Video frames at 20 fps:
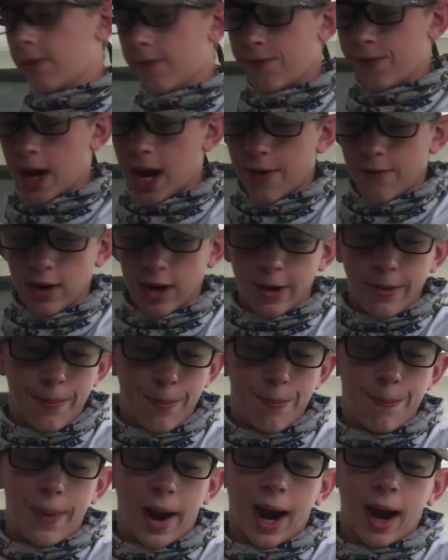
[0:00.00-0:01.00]

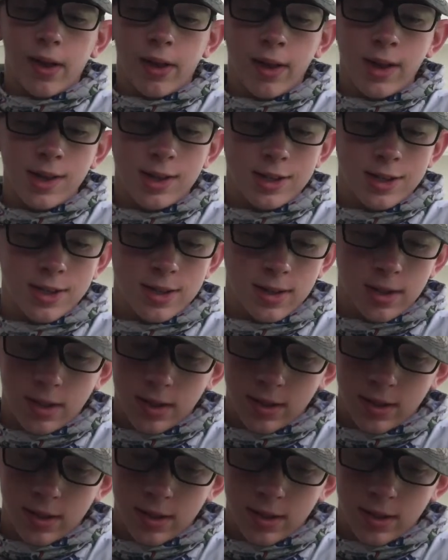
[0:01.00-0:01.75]
favorite balance,